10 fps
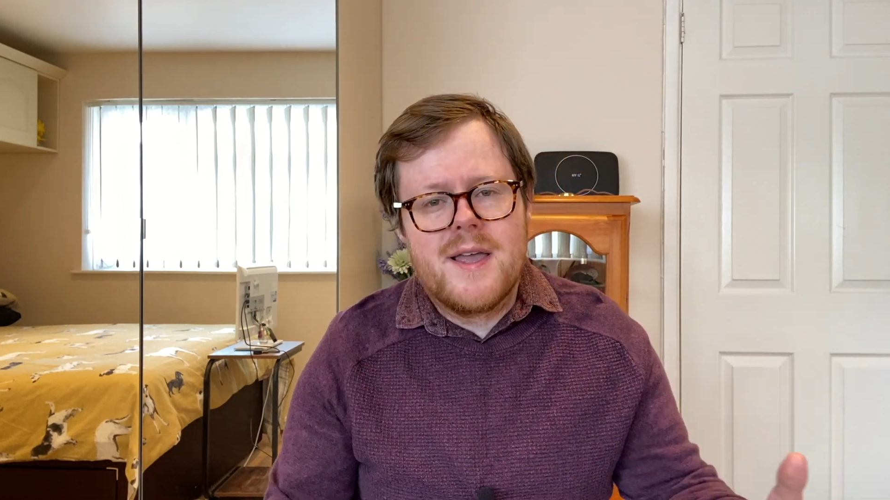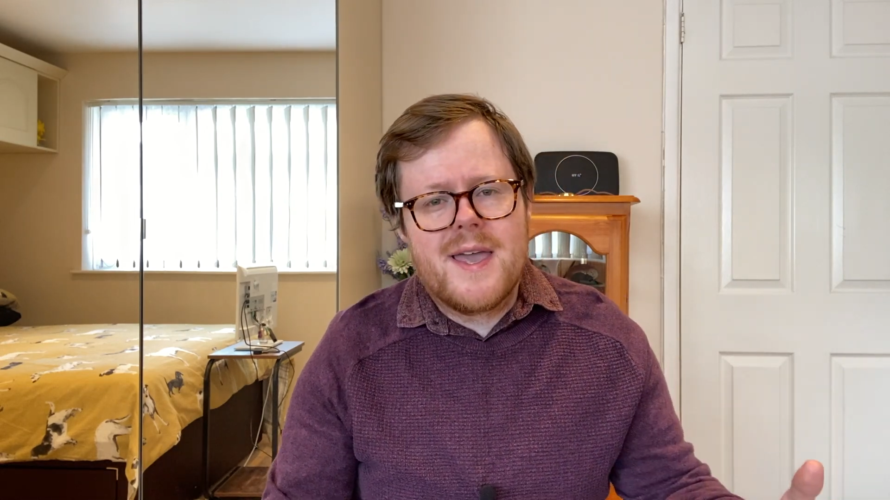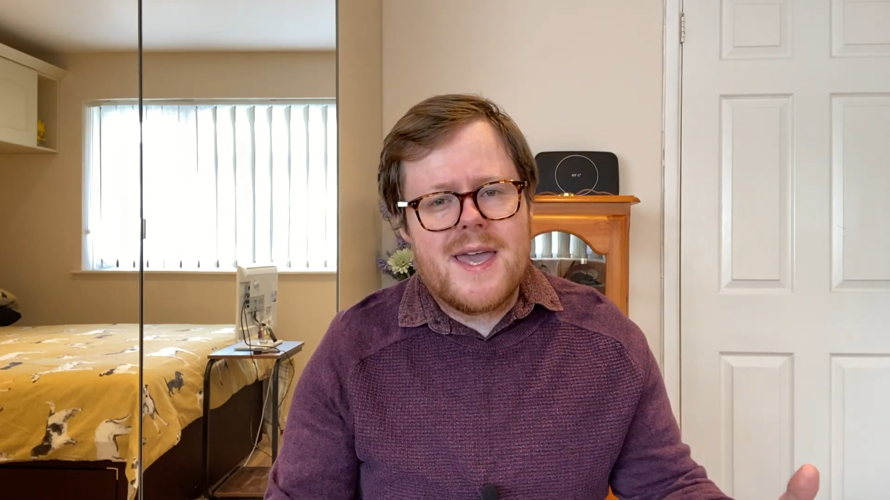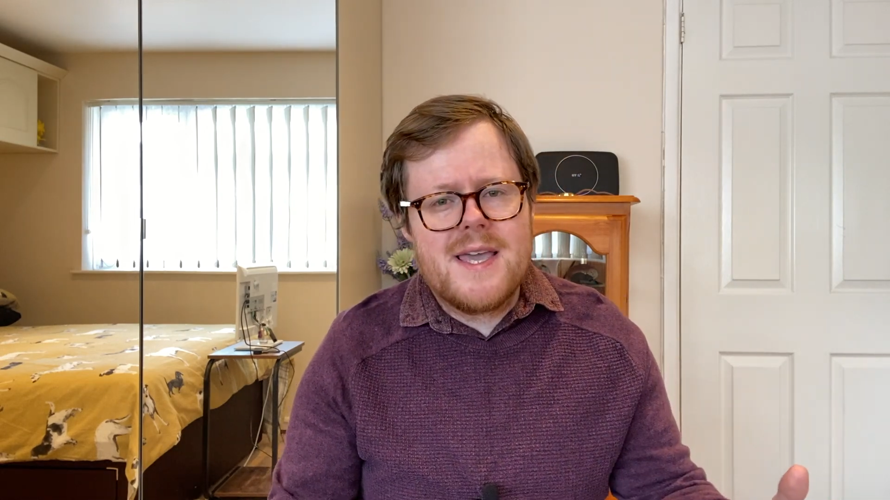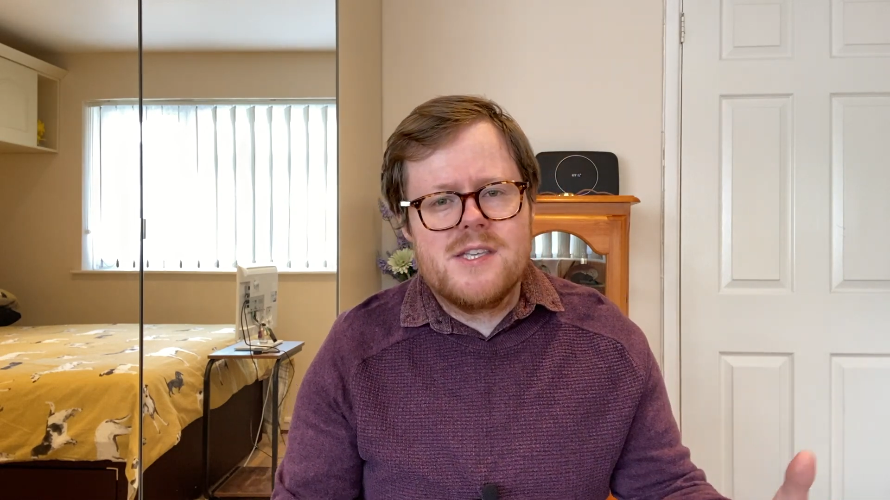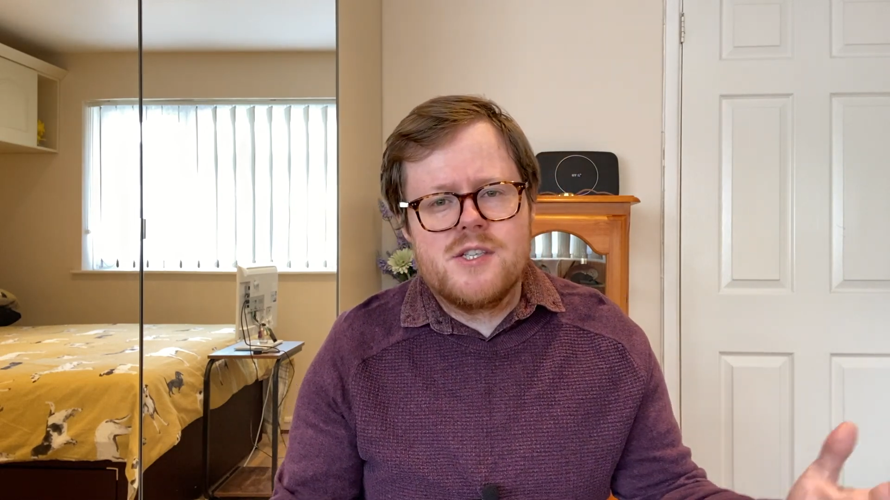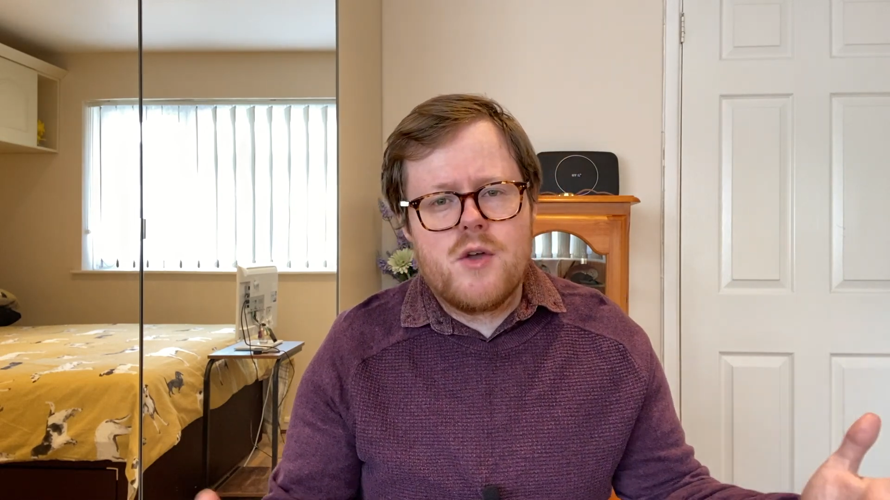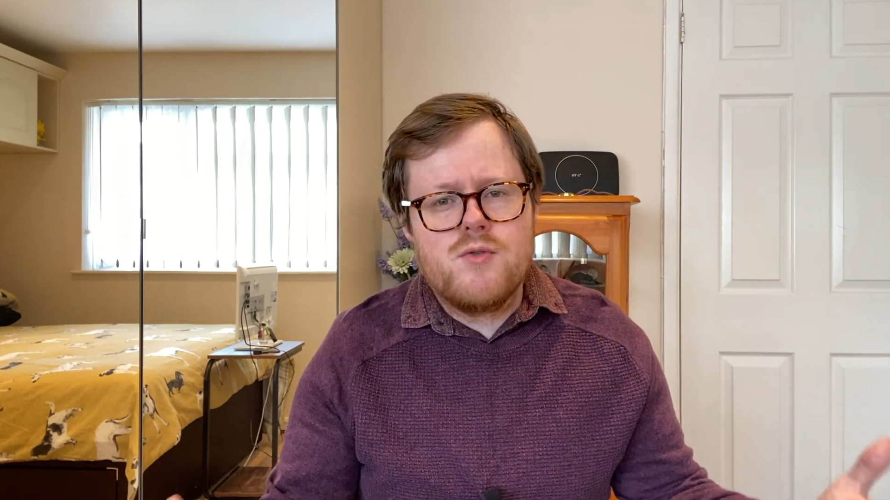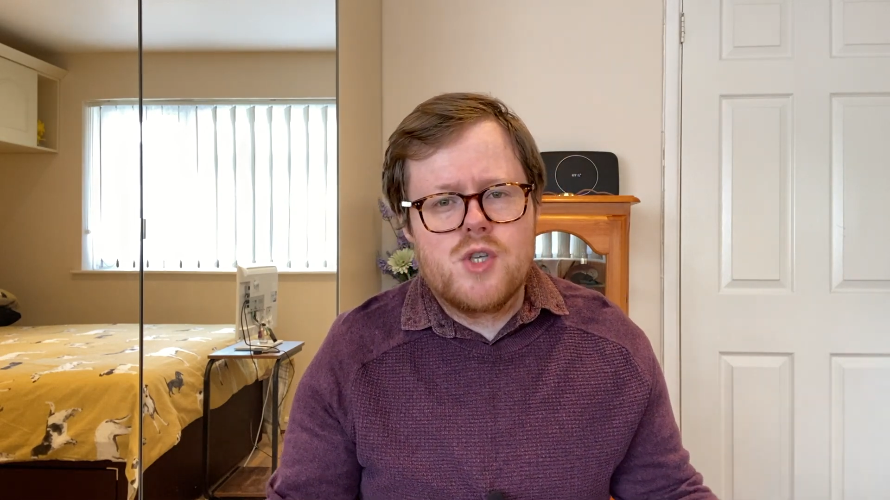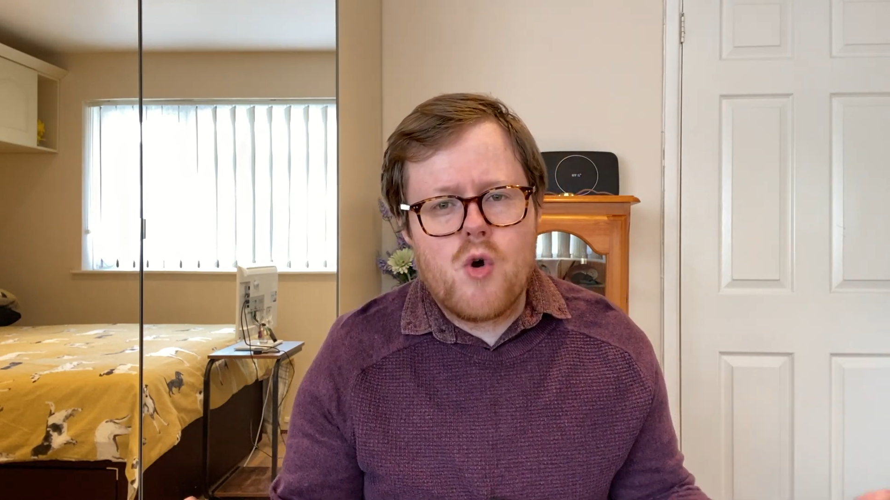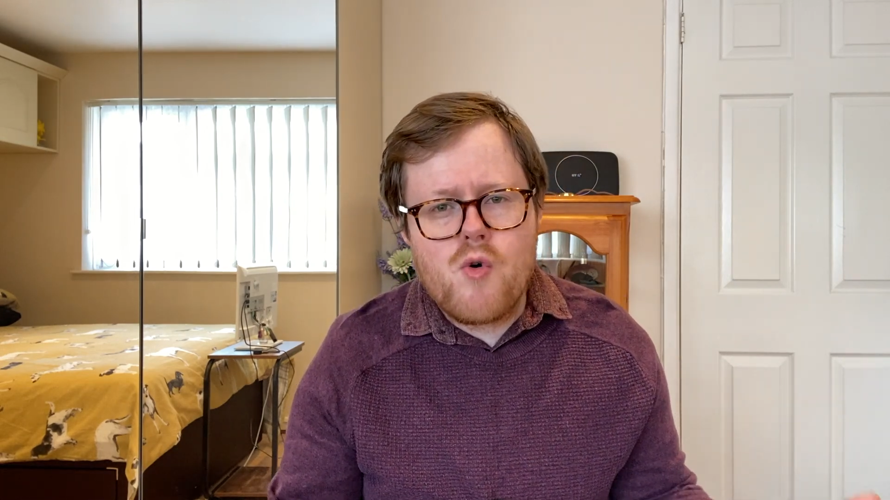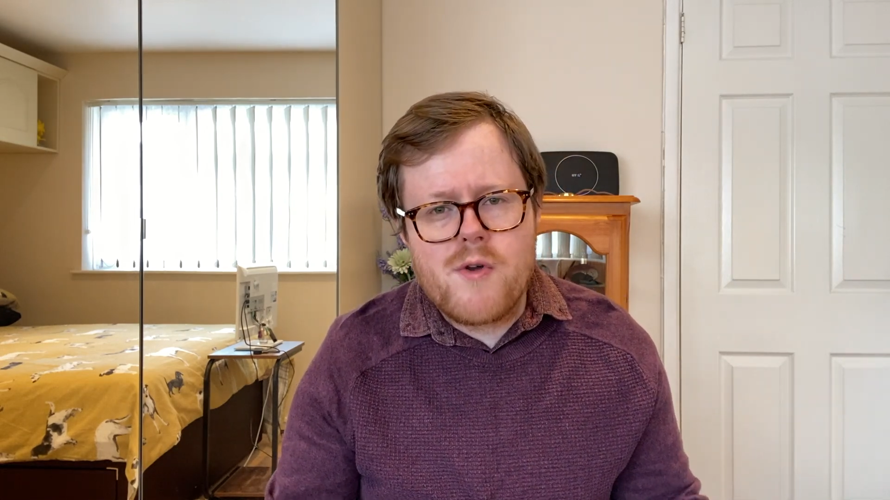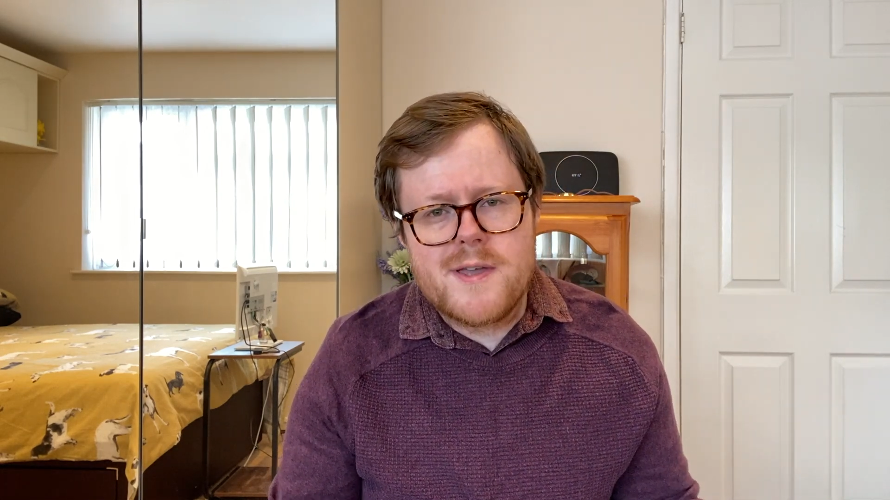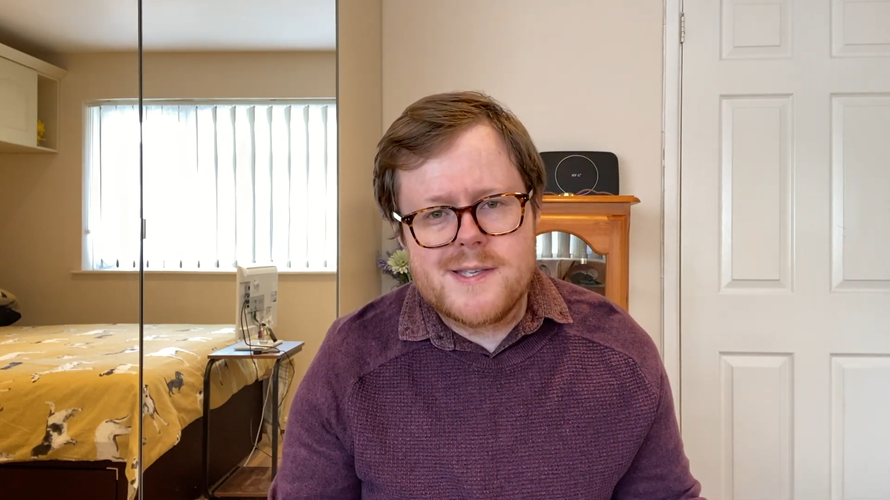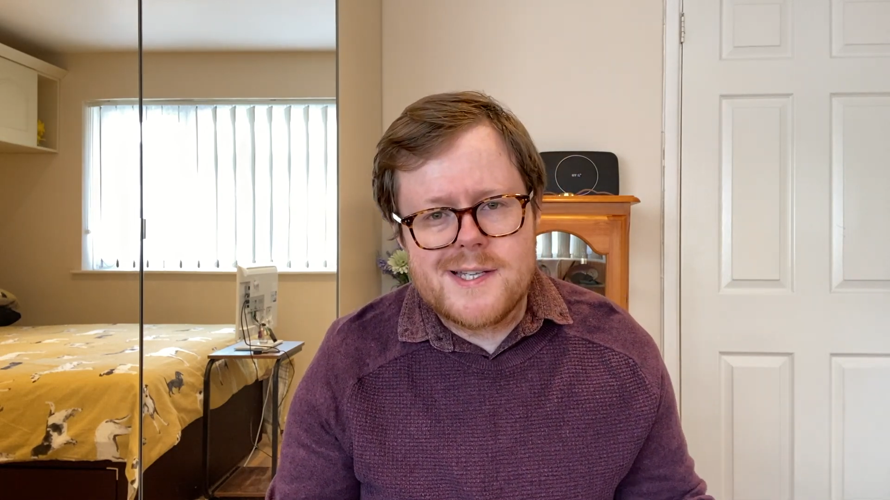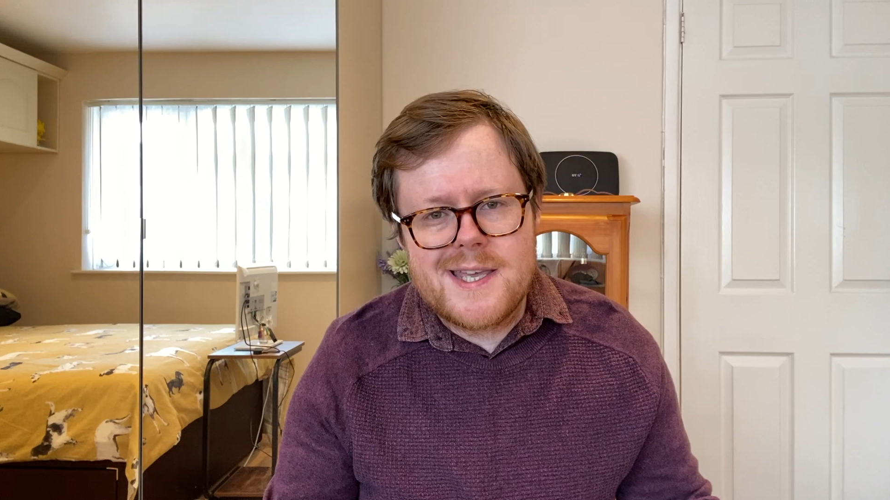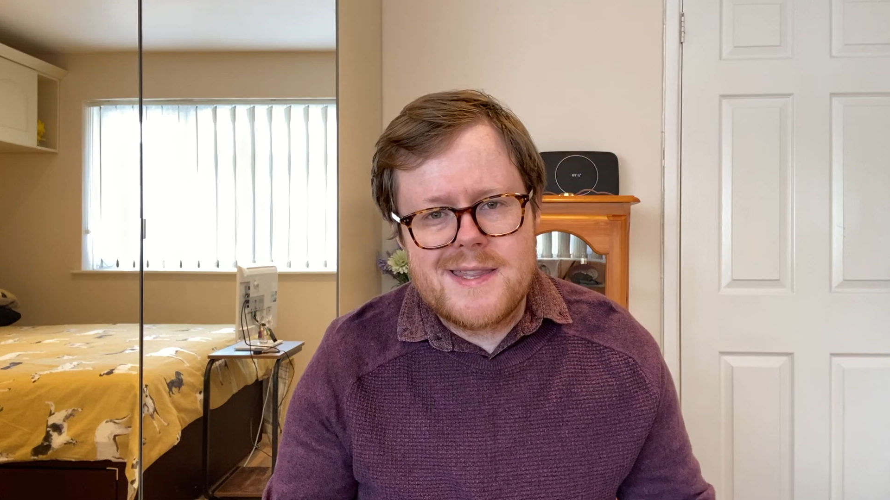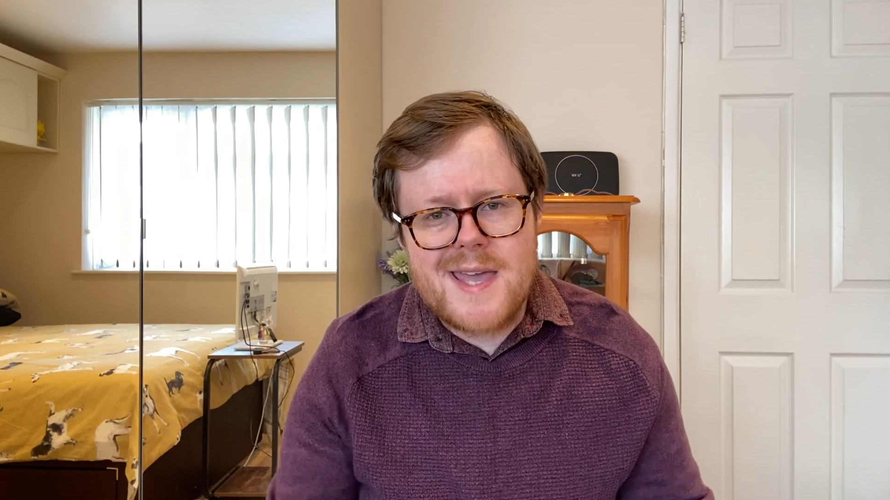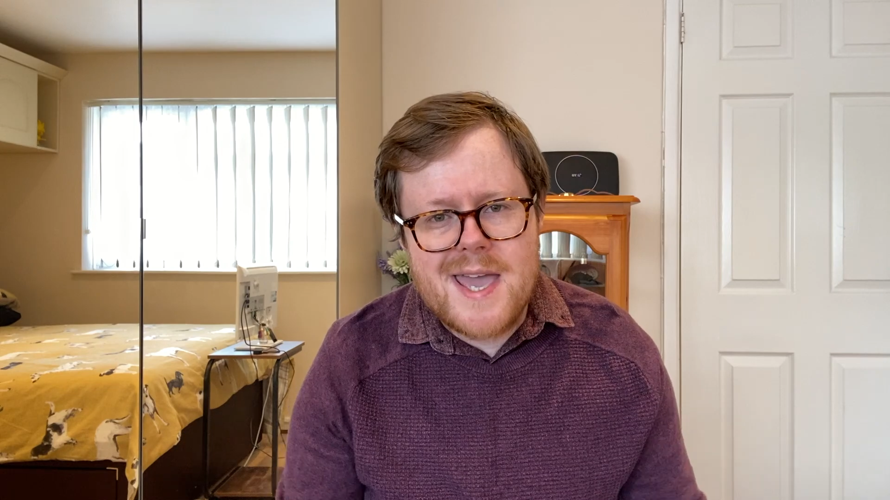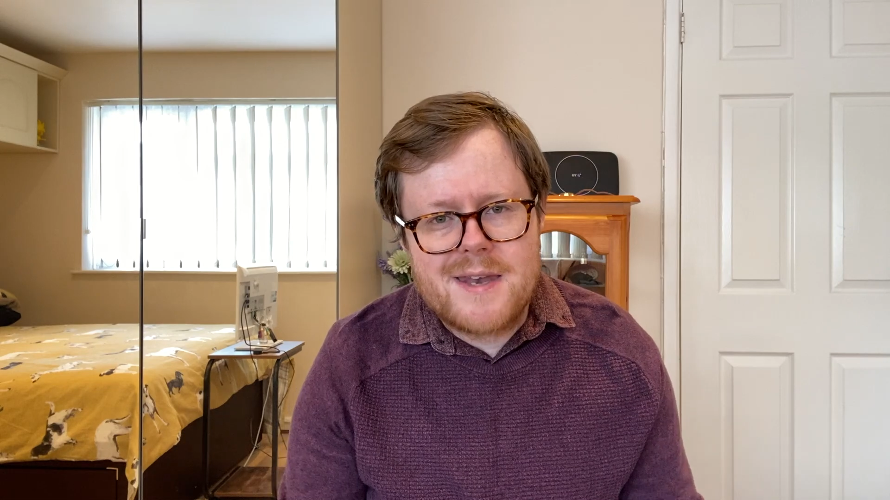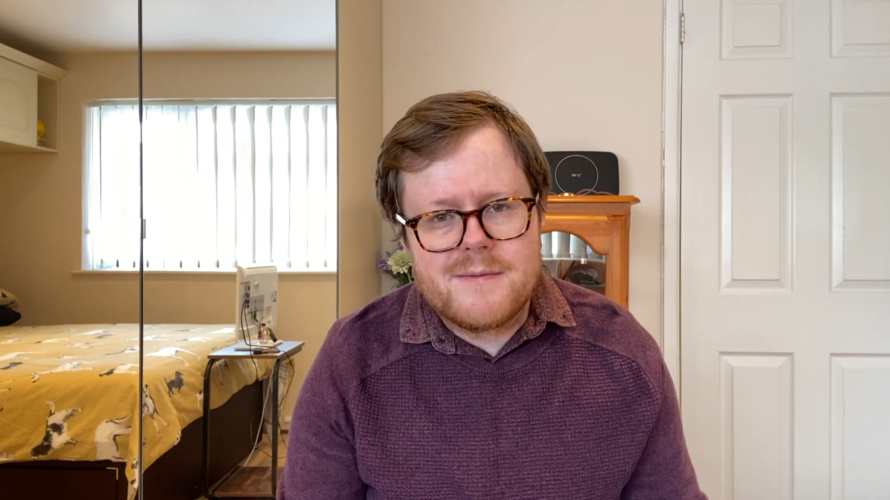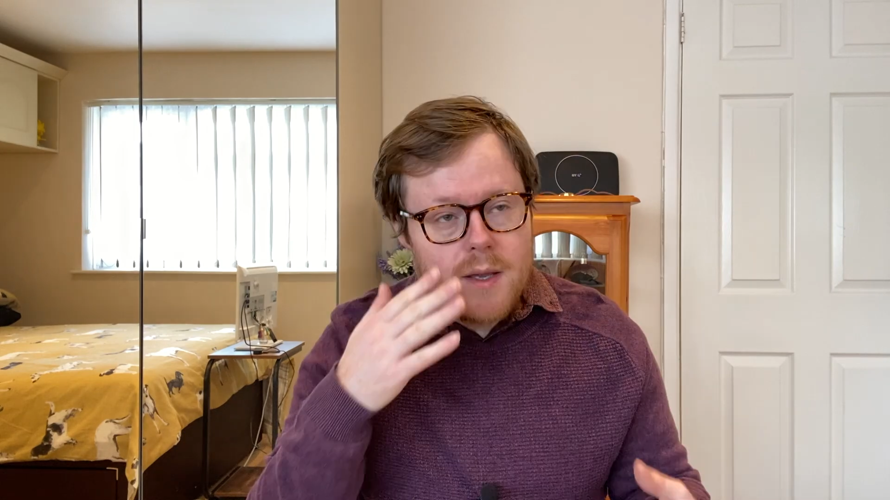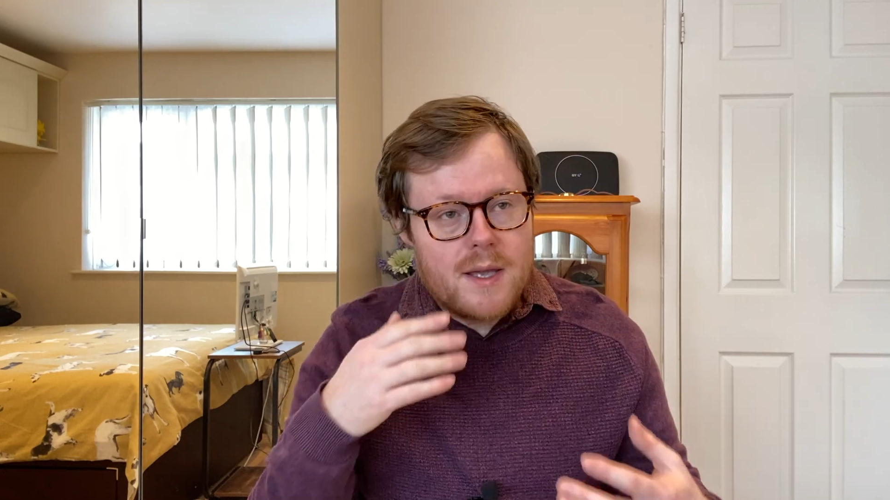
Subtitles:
is notoriously thin.